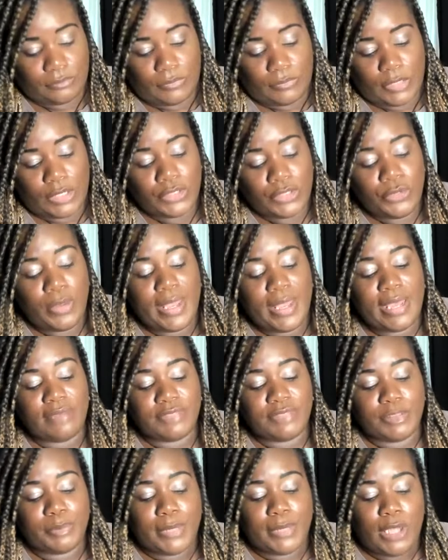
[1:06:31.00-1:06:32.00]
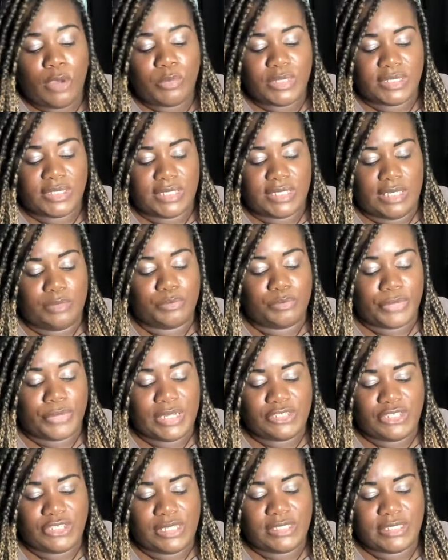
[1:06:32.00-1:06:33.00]
You have diplomacy,
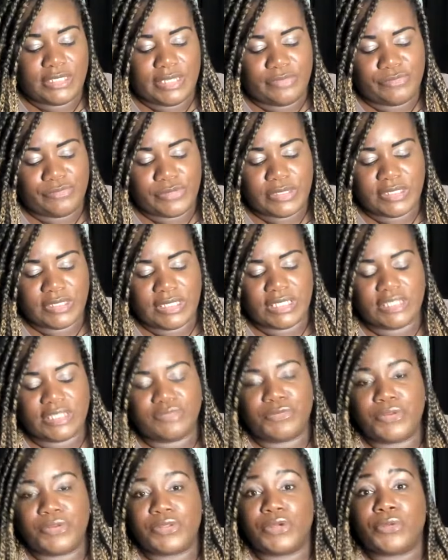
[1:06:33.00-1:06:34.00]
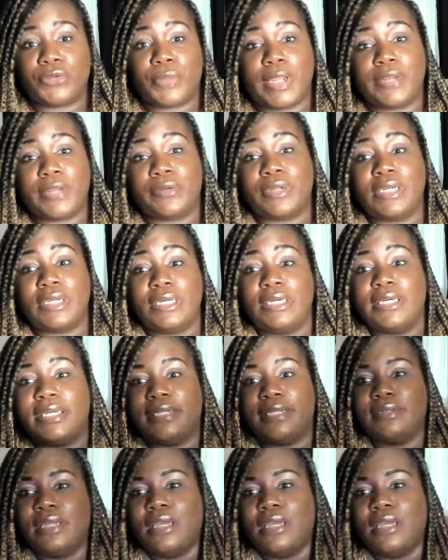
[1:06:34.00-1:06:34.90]
bridging differences for the greater good.